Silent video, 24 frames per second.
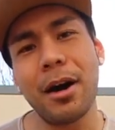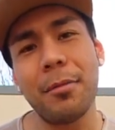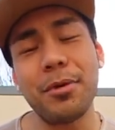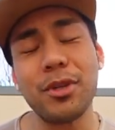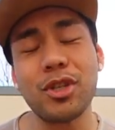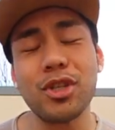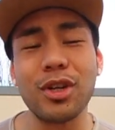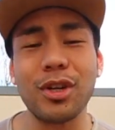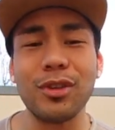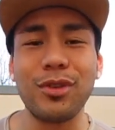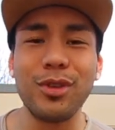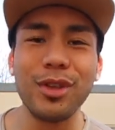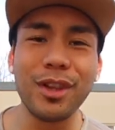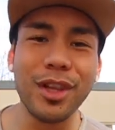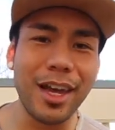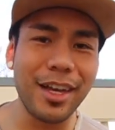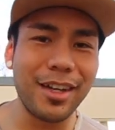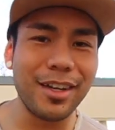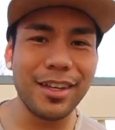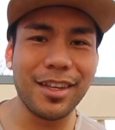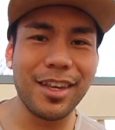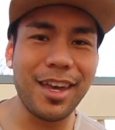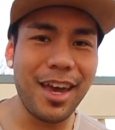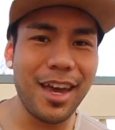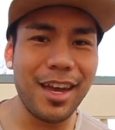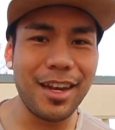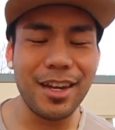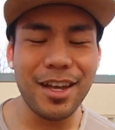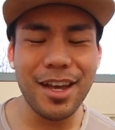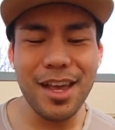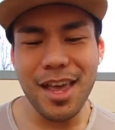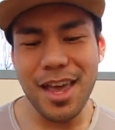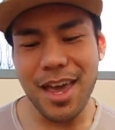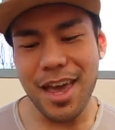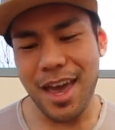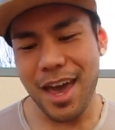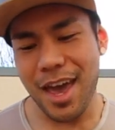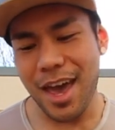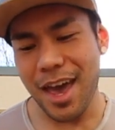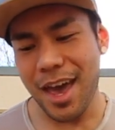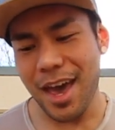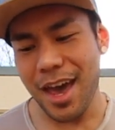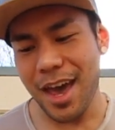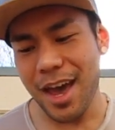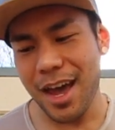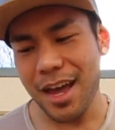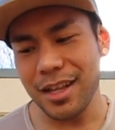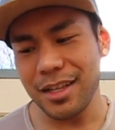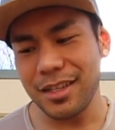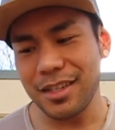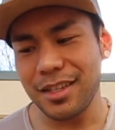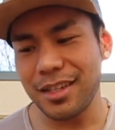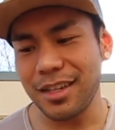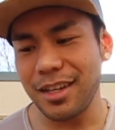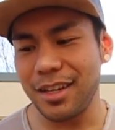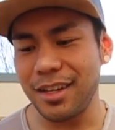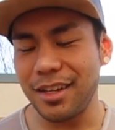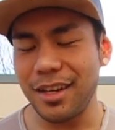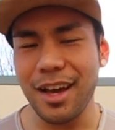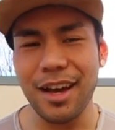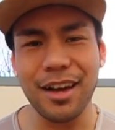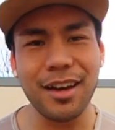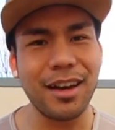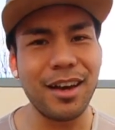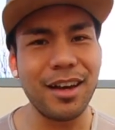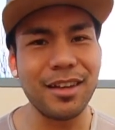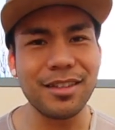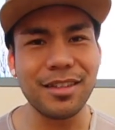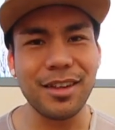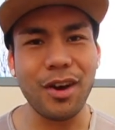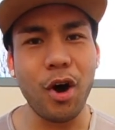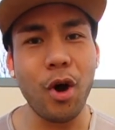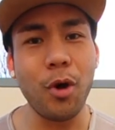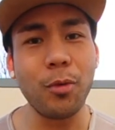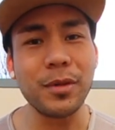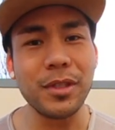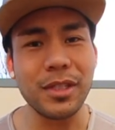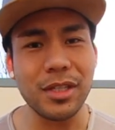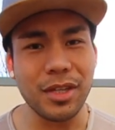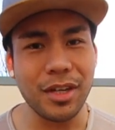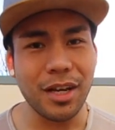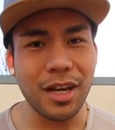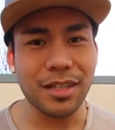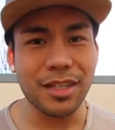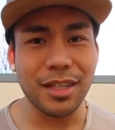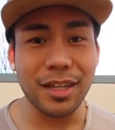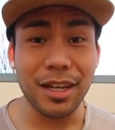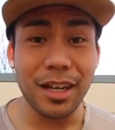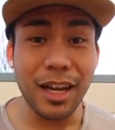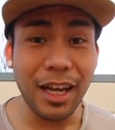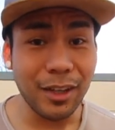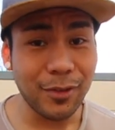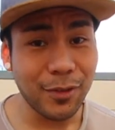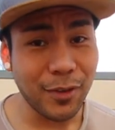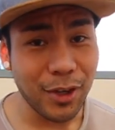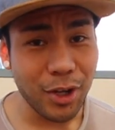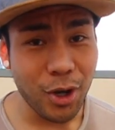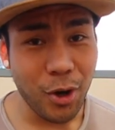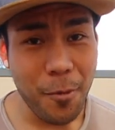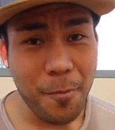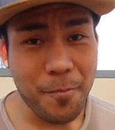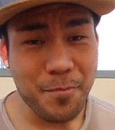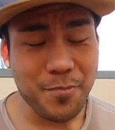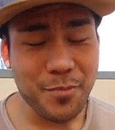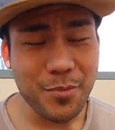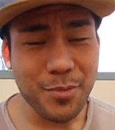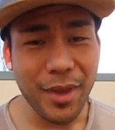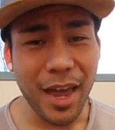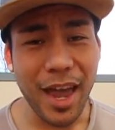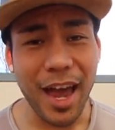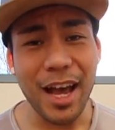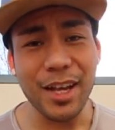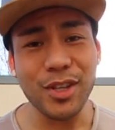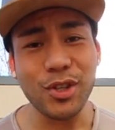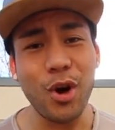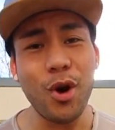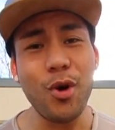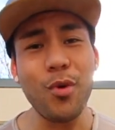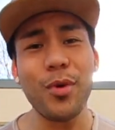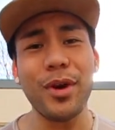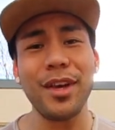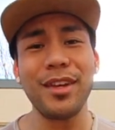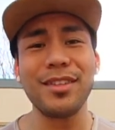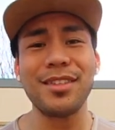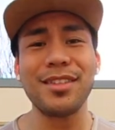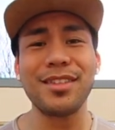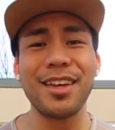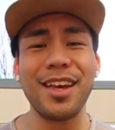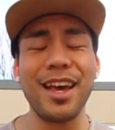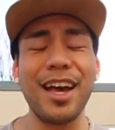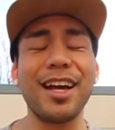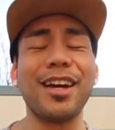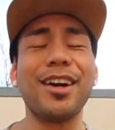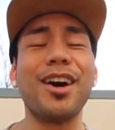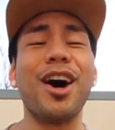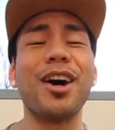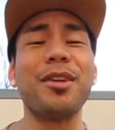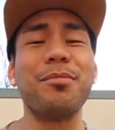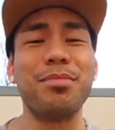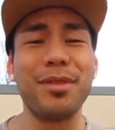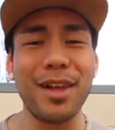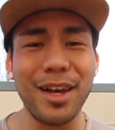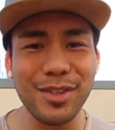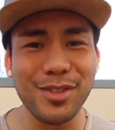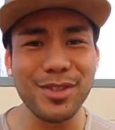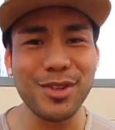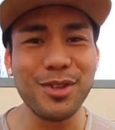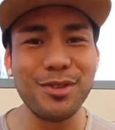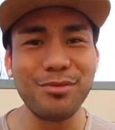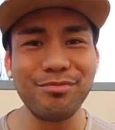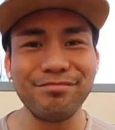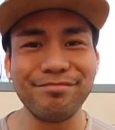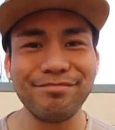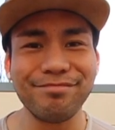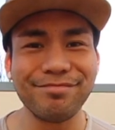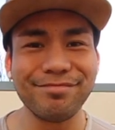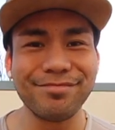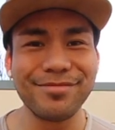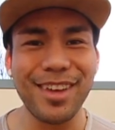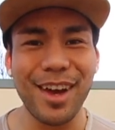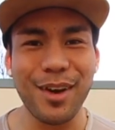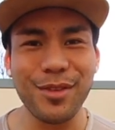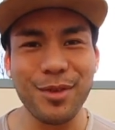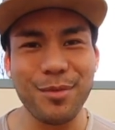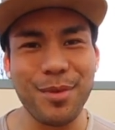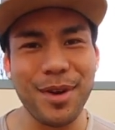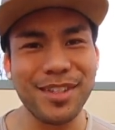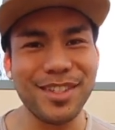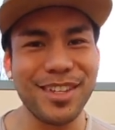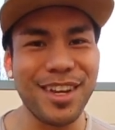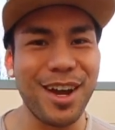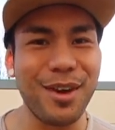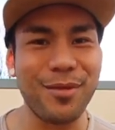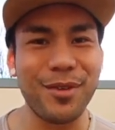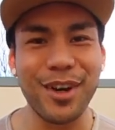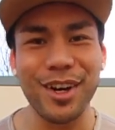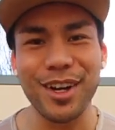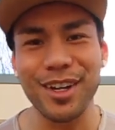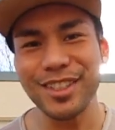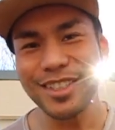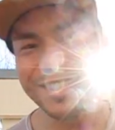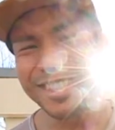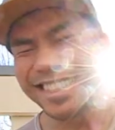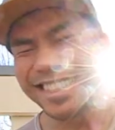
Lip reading: Be sure to like again, and yeah, guys, hope to see you guys in the next video. As always, God bless you. Have the best day ever.